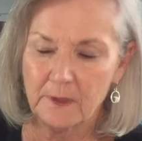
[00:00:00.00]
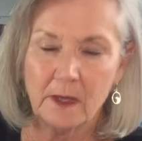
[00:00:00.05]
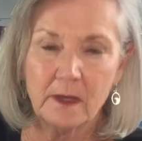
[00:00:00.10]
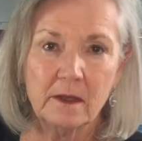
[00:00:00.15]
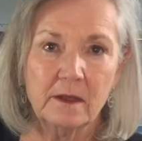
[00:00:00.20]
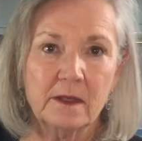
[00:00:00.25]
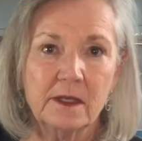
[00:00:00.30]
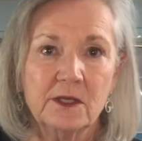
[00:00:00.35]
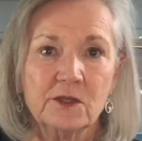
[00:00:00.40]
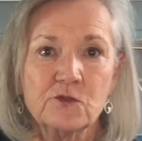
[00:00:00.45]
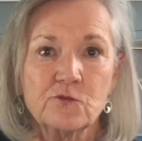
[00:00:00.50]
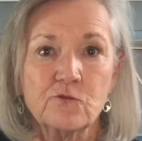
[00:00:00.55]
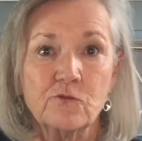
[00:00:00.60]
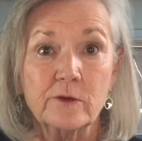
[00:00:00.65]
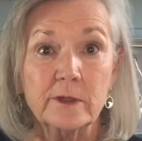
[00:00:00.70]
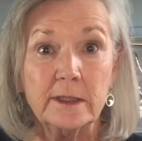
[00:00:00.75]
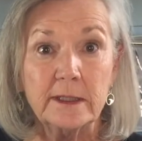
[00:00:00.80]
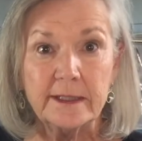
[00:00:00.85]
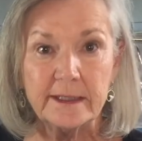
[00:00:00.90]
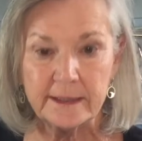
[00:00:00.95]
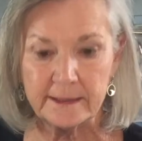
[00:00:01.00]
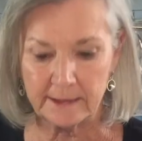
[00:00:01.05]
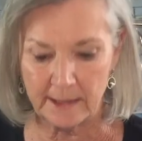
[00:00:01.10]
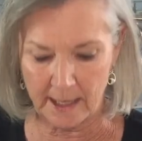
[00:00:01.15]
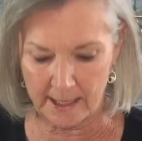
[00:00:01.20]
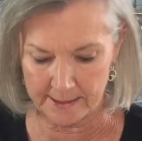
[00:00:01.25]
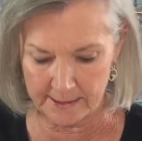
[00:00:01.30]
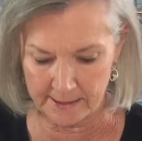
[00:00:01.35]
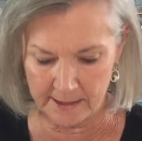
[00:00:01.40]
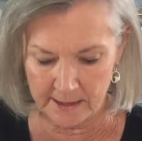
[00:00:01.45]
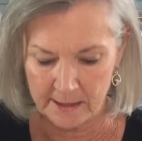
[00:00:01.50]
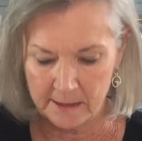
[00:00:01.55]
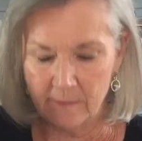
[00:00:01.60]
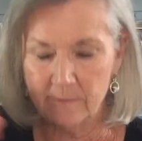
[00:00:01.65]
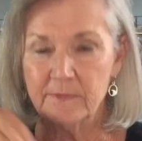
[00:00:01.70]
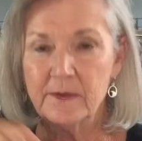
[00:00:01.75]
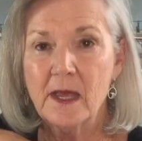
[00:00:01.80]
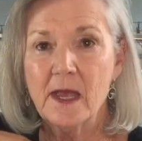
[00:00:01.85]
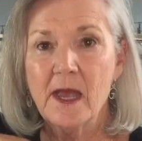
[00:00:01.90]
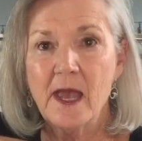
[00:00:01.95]
is really enlightening,
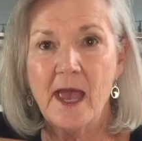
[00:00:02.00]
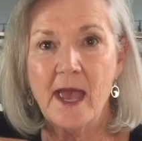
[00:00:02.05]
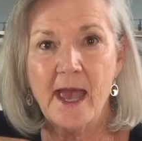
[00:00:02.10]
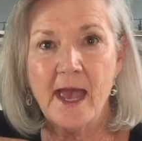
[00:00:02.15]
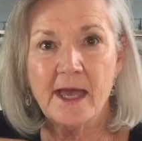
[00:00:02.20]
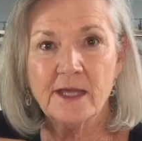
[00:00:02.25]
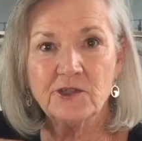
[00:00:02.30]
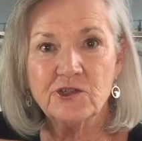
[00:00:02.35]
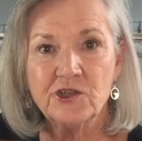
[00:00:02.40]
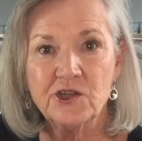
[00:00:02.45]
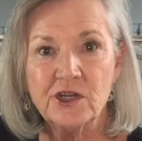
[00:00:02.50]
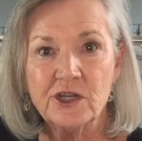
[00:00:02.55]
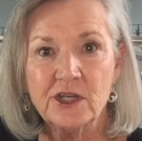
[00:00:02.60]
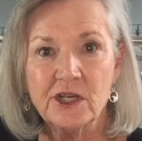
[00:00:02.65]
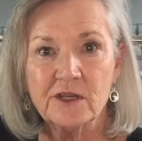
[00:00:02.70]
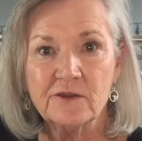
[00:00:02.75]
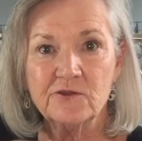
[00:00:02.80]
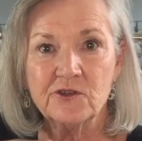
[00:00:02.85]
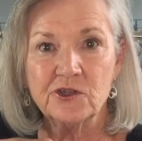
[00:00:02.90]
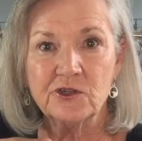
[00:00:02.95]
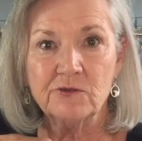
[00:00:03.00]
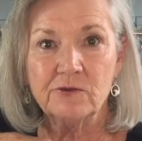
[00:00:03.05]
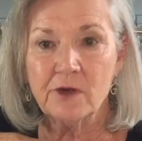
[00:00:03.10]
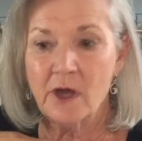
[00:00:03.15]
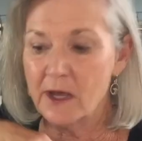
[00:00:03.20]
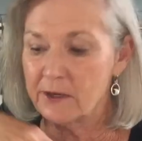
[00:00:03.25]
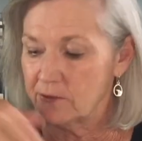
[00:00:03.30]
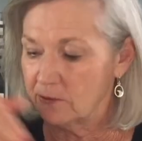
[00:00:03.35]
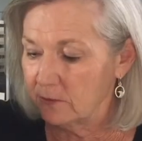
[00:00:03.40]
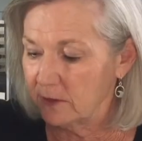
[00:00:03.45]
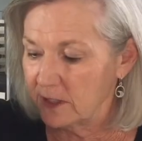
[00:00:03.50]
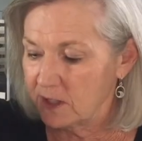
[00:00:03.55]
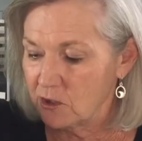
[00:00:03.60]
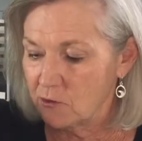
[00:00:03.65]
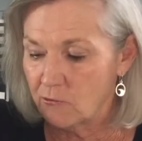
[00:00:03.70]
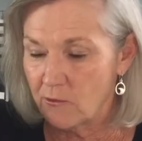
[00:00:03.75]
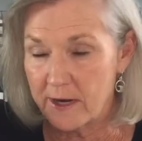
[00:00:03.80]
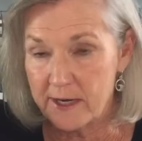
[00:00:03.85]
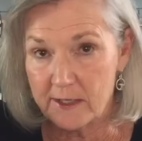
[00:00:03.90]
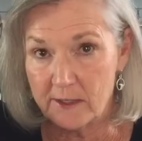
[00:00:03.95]
and she gives you not only
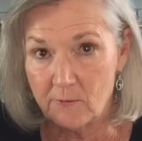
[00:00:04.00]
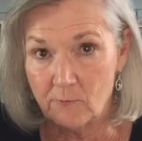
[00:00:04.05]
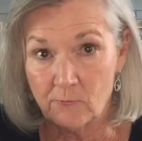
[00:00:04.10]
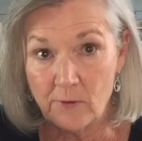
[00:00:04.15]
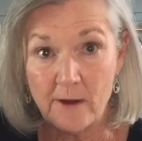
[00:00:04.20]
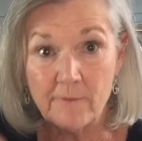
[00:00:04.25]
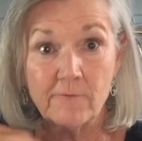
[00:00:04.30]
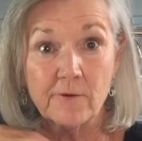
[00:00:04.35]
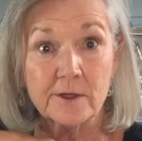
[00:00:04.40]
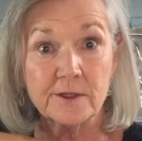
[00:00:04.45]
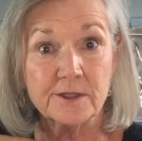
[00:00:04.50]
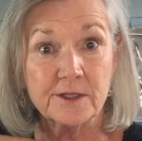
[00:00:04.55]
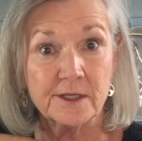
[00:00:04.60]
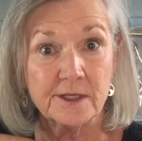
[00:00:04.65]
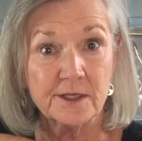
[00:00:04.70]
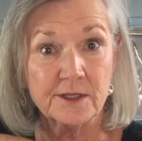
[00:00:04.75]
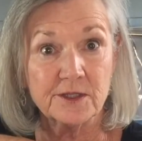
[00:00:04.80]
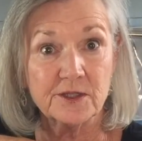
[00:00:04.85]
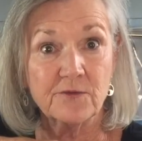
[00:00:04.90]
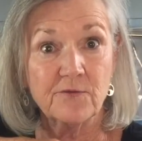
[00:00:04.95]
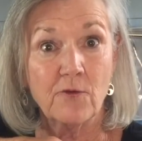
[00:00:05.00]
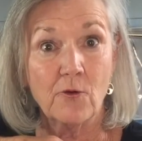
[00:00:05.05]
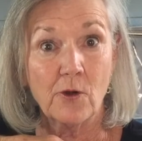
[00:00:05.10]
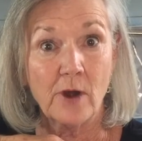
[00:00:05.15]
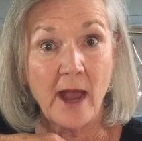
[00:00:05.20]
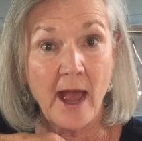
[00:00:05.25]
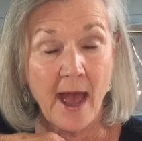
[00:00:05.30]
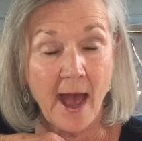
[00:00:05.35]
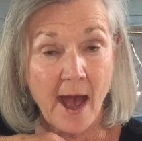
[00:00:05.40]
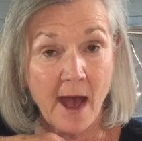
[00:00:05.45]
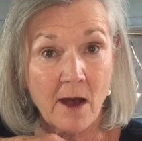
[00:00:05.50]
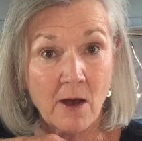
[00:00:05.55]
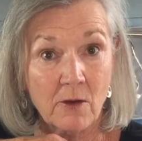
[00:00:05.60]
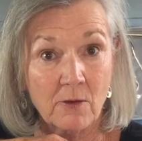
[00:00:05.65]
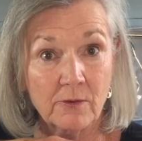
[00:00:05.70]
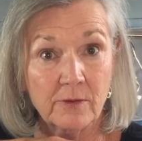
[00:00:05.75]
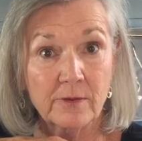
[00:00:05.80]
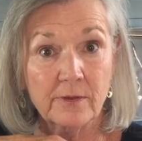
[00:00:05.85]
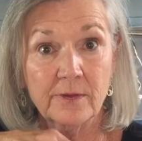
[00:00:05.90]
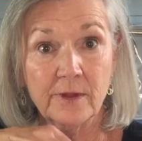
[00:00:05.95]
great references for how
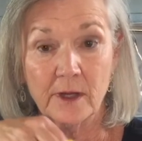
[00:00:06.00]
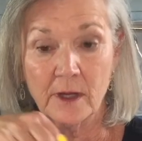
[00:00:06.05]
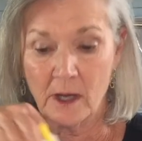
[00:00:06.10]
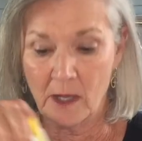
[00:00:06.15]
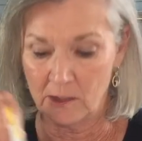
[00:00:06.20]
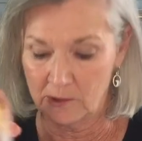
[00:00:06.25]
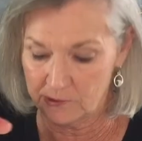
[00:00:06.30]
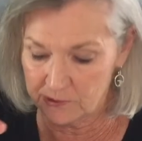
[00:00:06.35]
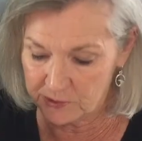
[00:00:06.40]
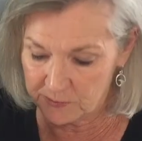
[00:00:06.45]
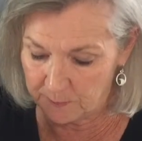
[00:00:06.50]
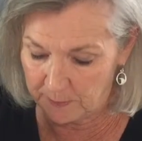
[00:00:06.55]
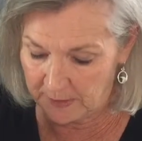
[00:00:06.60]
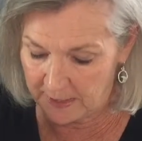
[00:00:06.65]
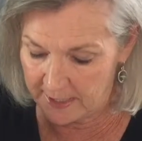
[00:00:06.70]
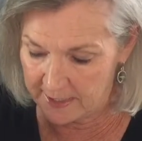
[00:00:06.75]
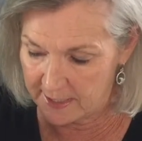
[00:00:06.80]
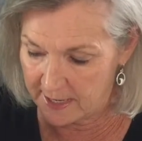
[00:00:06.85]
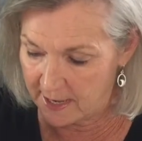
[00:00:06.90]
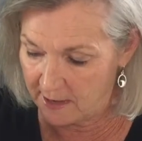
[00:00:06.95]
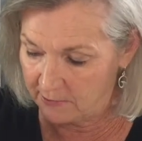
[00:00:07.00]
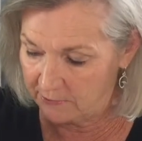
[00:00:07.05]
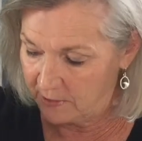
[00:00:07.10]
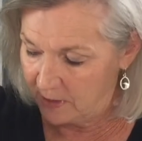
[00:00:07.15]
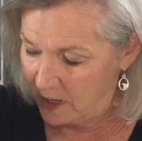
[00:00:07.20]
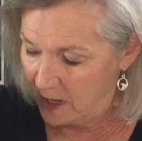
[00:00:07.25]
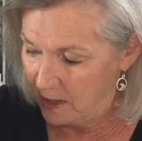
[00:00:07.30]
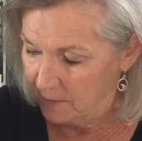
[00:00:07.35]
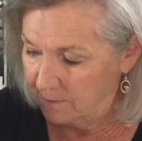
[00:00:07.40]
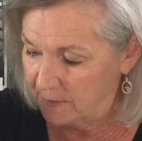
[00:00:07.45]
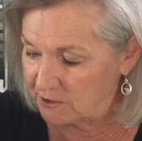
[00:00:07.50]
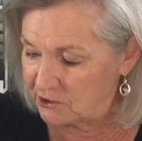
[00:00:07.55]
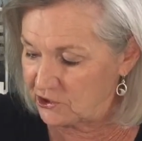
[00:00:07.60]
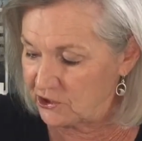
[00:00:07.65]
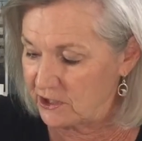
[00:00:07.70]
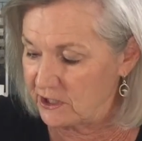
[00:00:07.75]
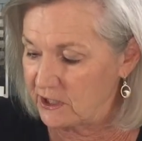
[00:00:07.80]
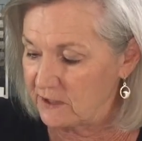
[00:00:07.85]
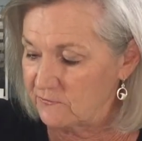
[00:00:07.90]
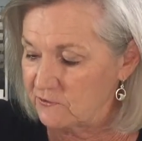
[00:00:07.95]
the colors play out, but she
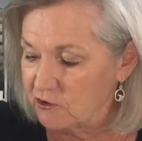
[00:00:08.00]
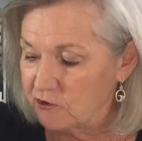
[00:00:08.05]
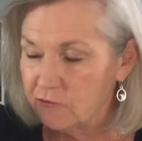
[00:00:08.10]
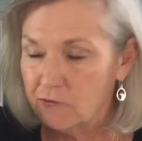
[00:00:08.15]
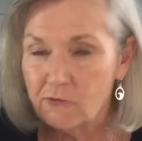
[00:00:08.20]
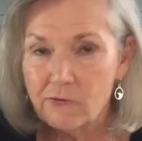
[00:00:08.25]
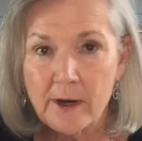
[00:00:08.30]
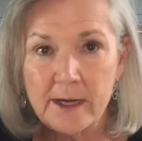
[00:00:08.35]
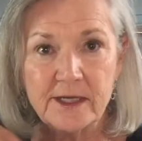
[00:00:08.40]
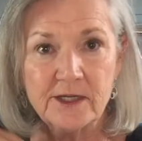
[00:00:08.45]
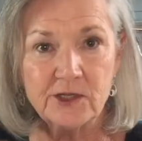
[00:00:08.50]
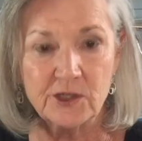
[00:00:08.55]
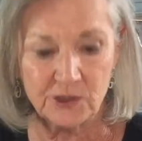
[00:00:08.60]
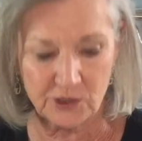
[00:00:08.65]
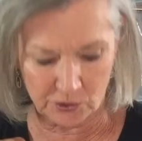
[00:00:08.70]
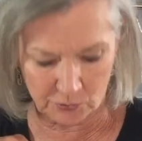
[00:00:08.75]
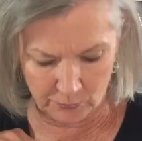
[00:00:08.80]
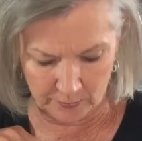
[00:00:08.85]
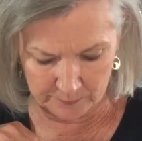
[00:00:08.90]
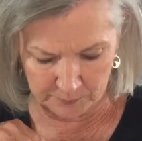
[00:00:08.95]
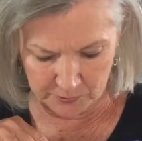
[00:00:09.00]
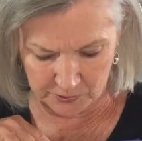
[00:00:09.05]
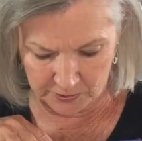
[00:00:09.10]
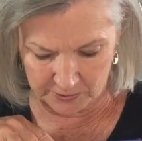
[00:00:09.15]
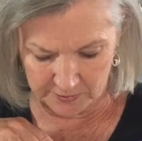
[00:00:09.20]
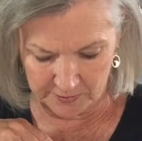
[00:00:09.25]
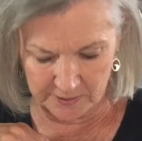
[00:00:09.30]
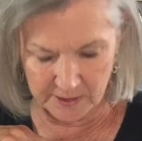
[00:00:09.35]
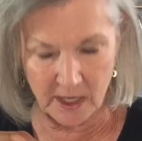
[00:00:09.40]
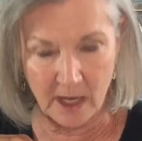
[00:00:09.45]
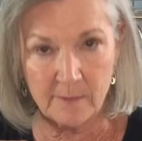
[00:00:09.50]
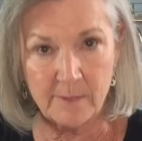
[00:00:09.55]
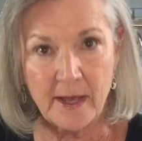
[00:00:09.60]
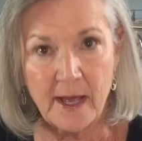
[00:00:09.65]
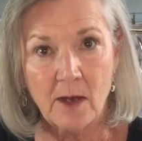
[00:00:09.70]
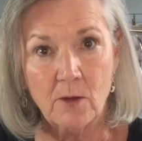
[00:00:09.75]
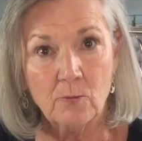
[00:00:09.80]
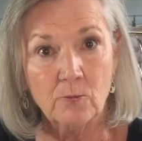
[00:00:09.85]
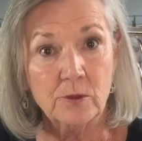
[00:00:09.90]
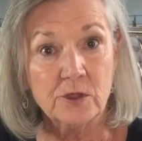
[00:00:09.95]
gives you great descriptions
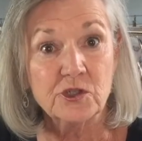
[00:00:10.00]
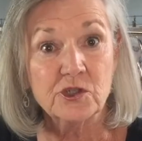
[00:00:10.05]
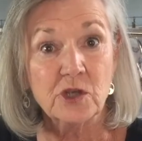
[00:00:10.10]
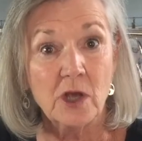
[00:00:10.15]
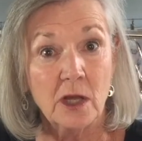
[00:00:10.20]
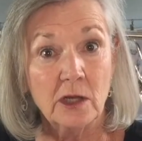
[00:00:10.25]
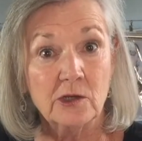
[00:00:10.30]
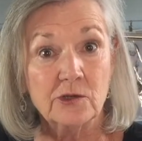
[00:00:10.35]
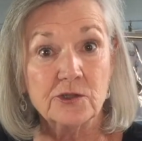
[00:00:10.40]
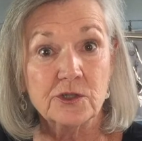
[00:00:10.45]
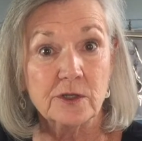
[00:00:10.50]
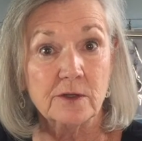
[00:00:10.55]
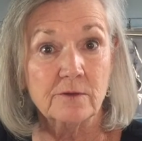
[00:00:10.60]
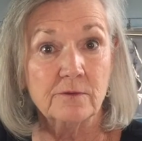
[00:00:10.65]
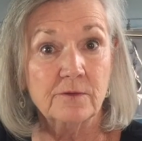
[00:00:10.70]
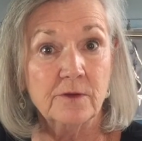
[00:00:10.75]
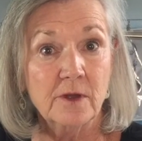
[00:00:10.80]
about which colors of